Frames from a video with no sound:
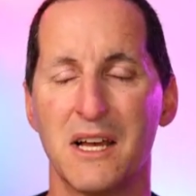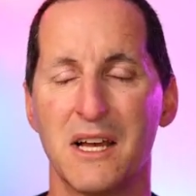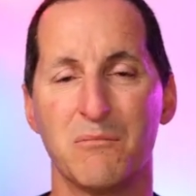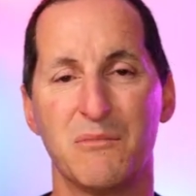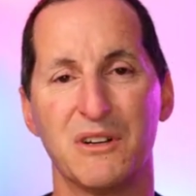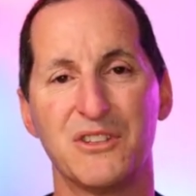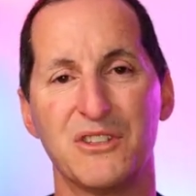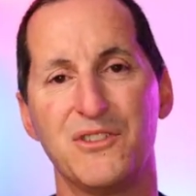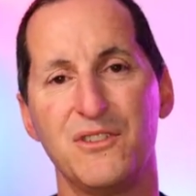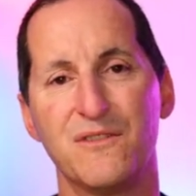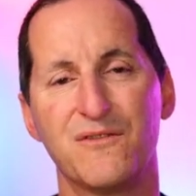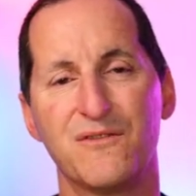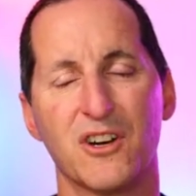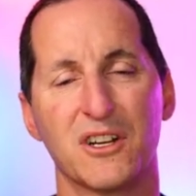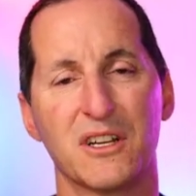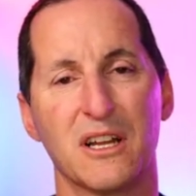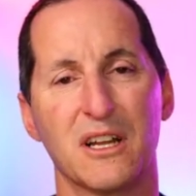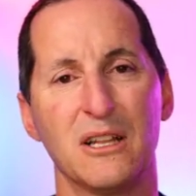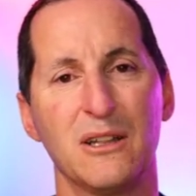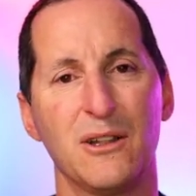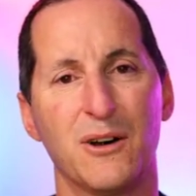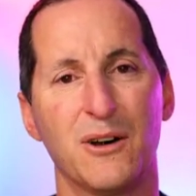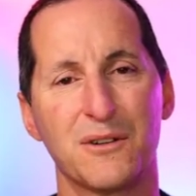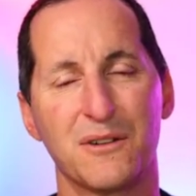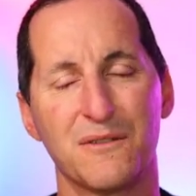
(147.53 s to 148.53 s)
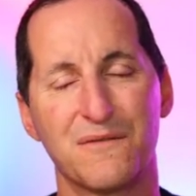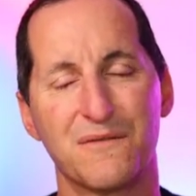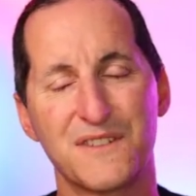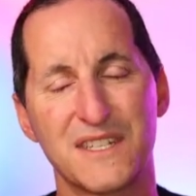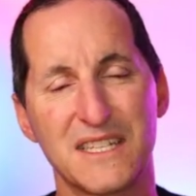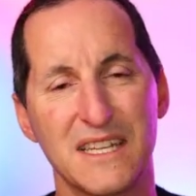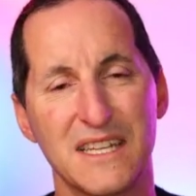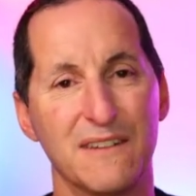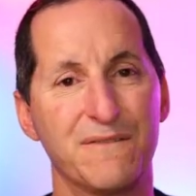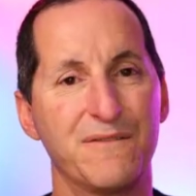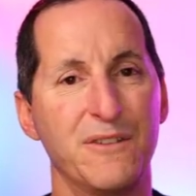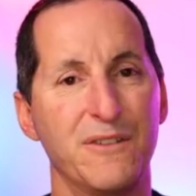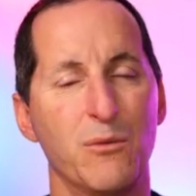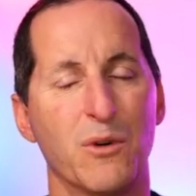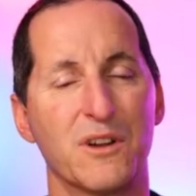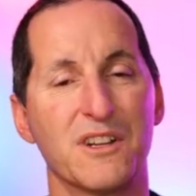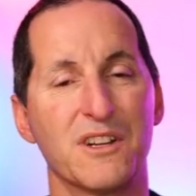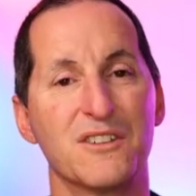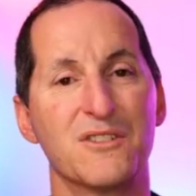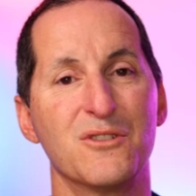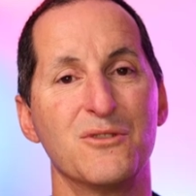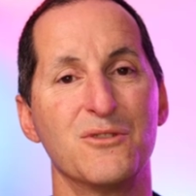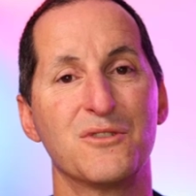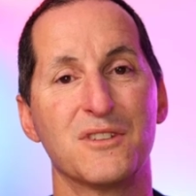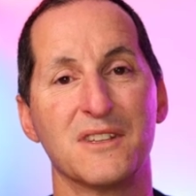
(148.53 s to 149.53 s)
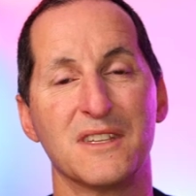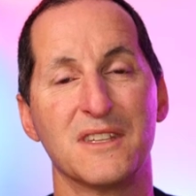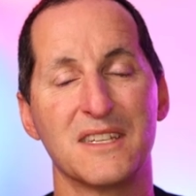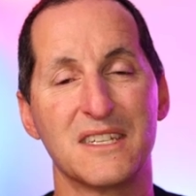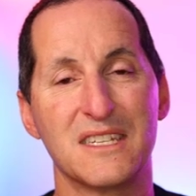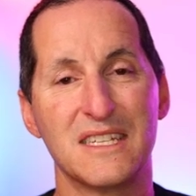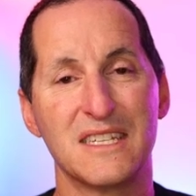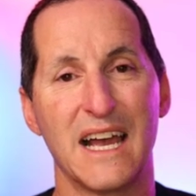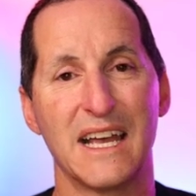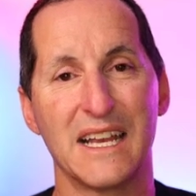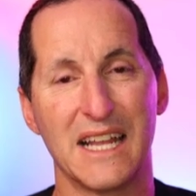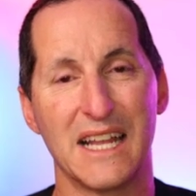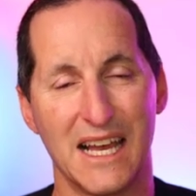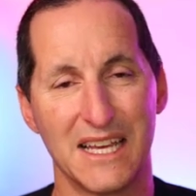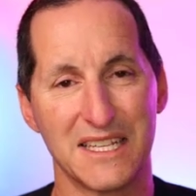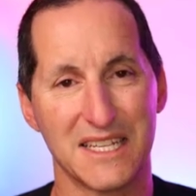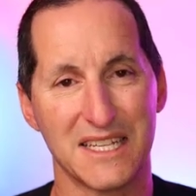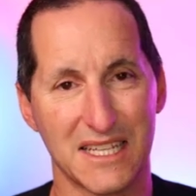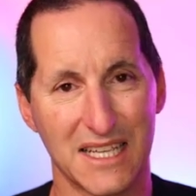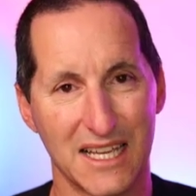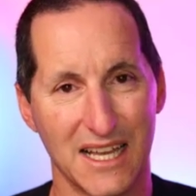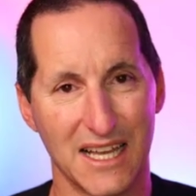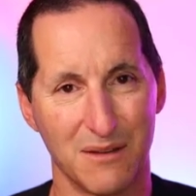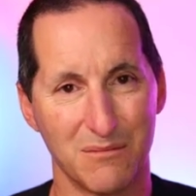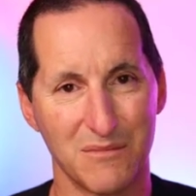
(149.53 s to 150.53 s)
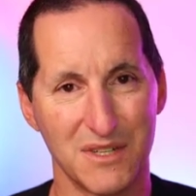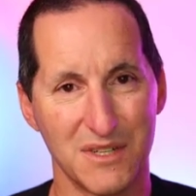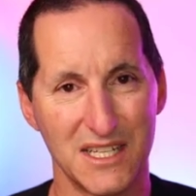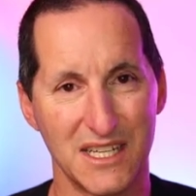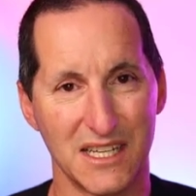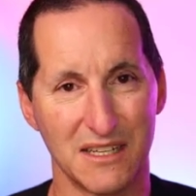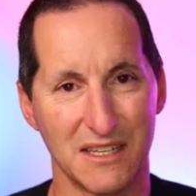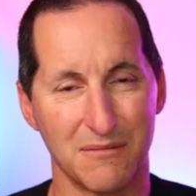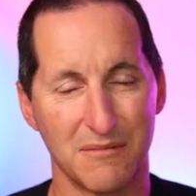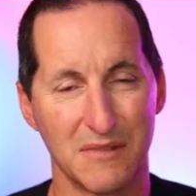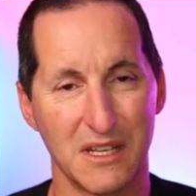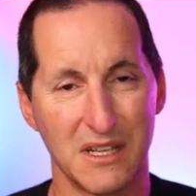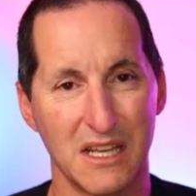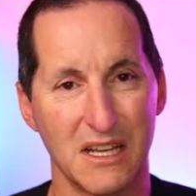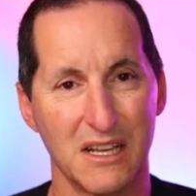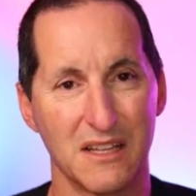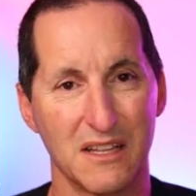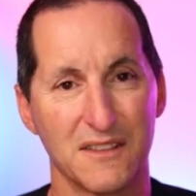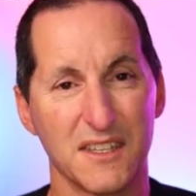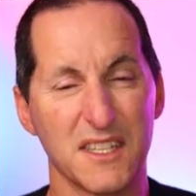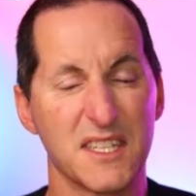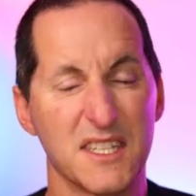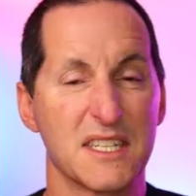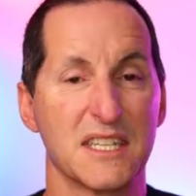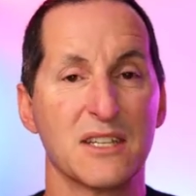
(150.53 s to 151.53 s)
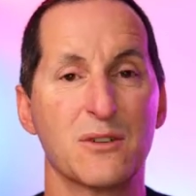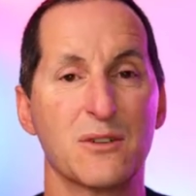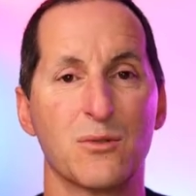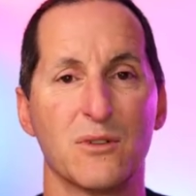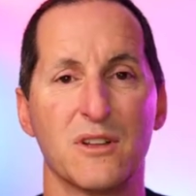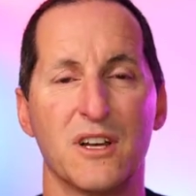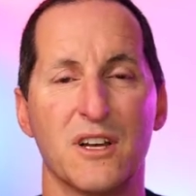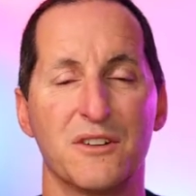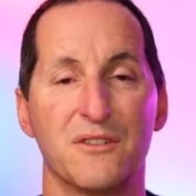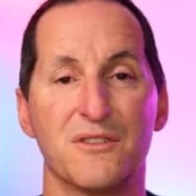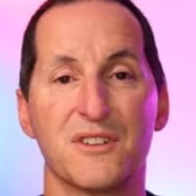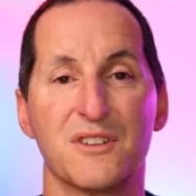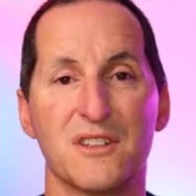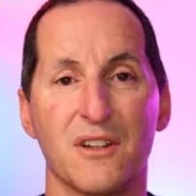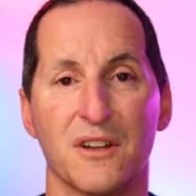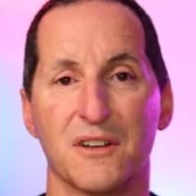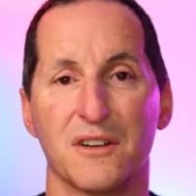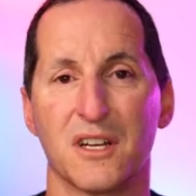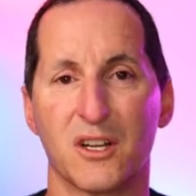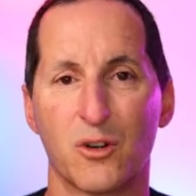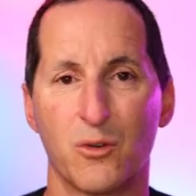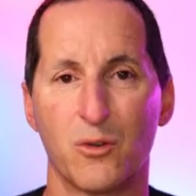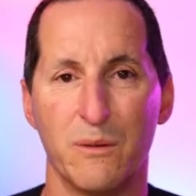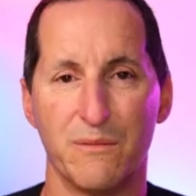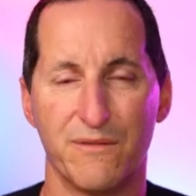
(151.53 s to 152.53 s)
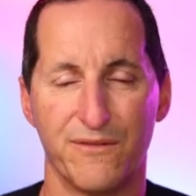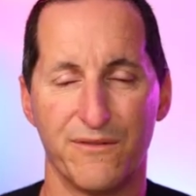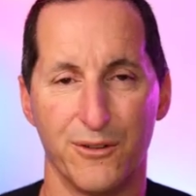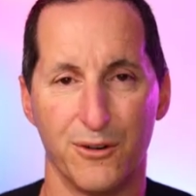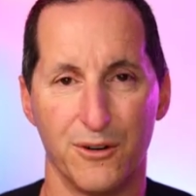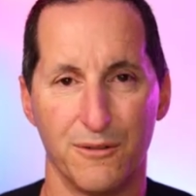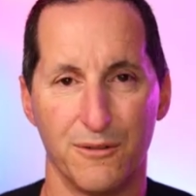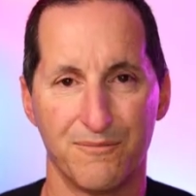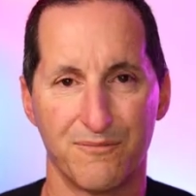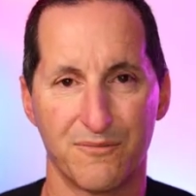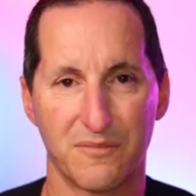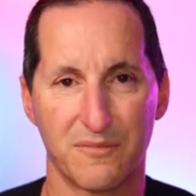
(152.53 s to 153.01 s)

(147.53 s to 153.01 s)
But you've got a lot of stuff you want to do to this data as it comes in that SQL Loader is not equipped for.